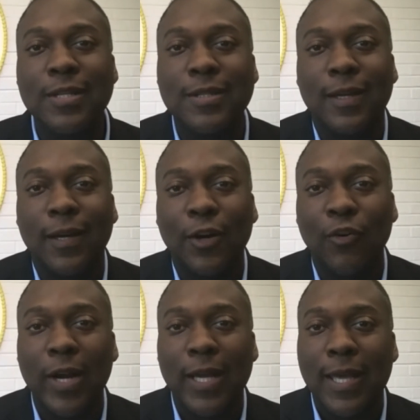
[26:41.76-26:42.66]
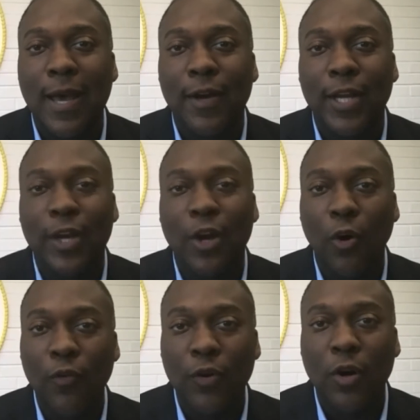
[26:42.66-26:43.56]
a great county
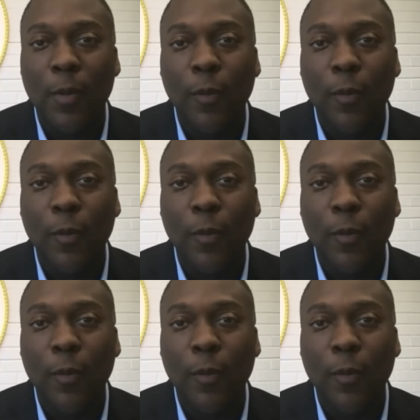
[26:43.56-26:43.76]
overall,